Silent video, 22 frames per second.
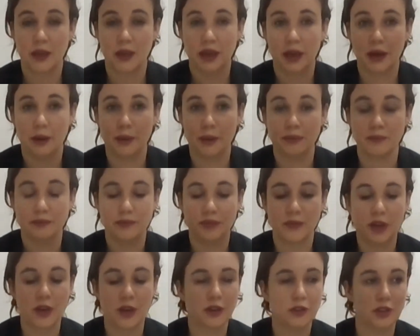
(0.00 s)
So
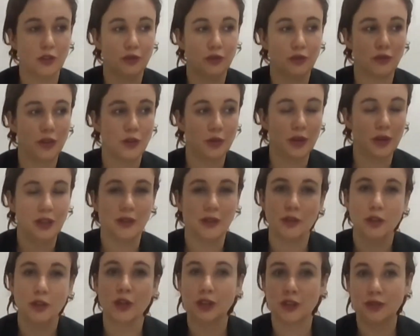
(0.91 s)
there's a few,
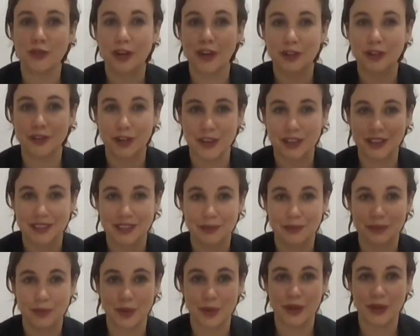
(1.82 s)
it looks very, very
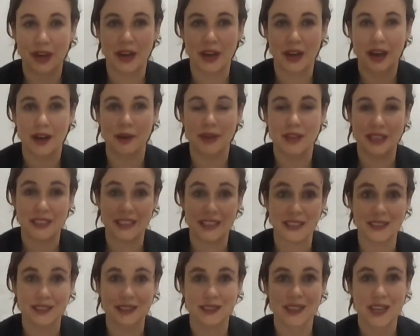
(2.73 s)
simple, and
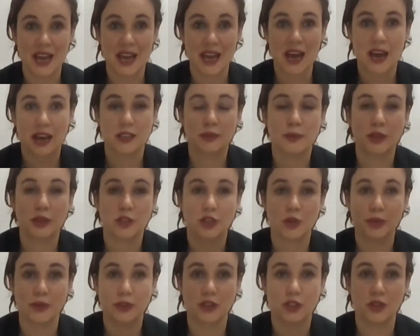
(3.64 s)
it is,
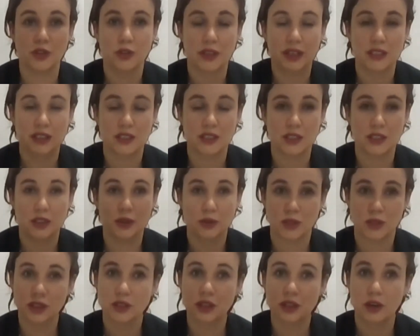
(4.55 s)
especially once you get the
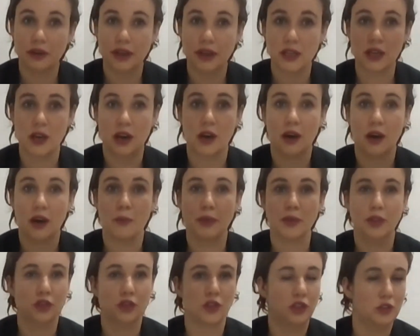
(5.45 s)
uses going,
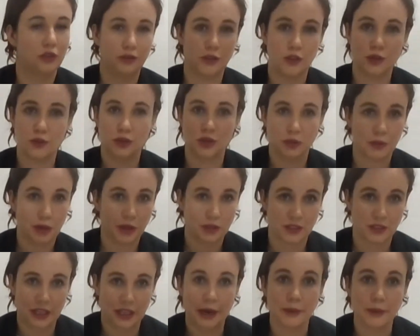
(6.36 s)
but there's just a few
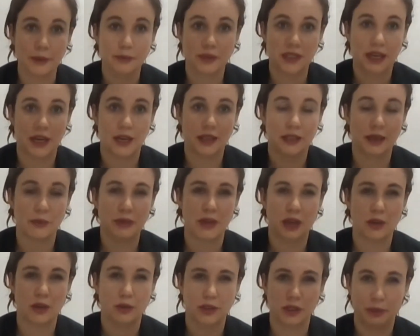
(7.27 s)
small steps that
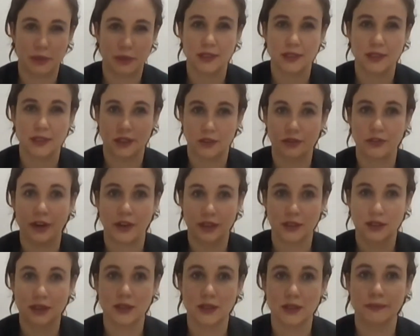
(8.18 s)
make a really big
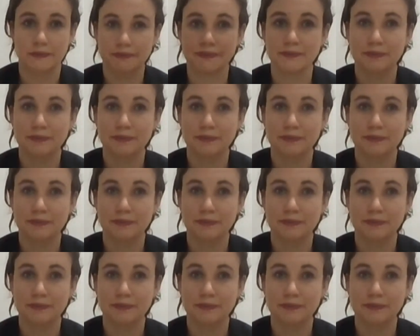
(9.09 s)
difference.